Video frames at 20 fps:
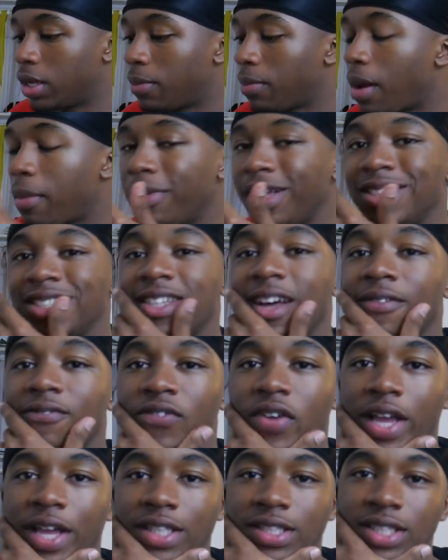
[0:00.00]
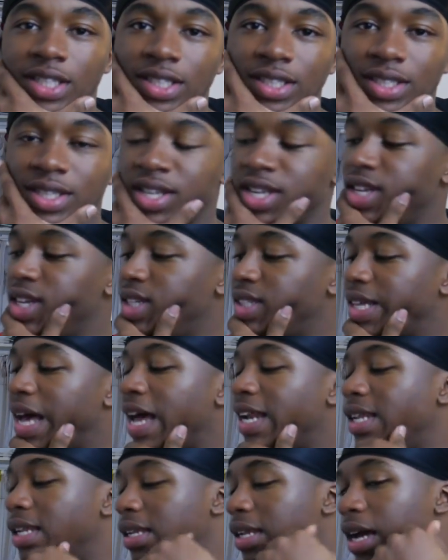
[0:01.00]
My man's got veins in his knees.
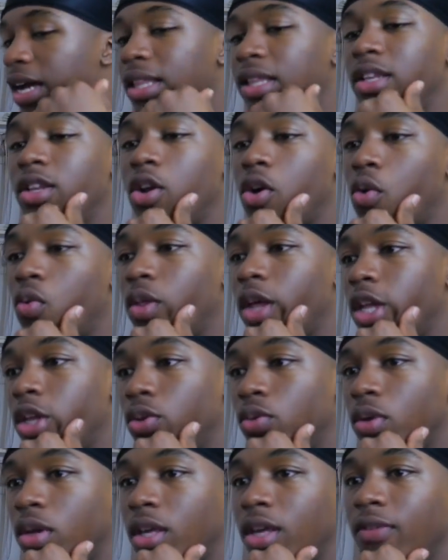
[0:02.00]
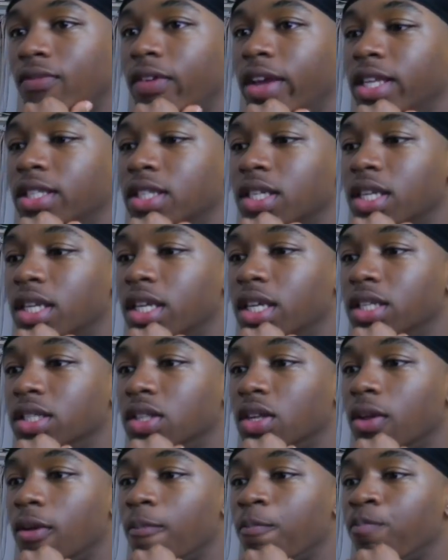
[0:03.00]
I did not know that you could get veins in your
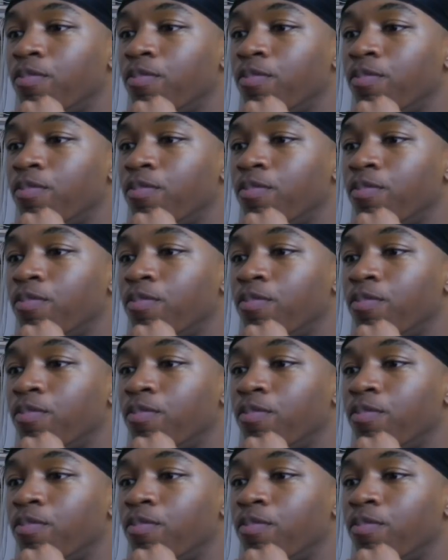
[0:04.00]
knees.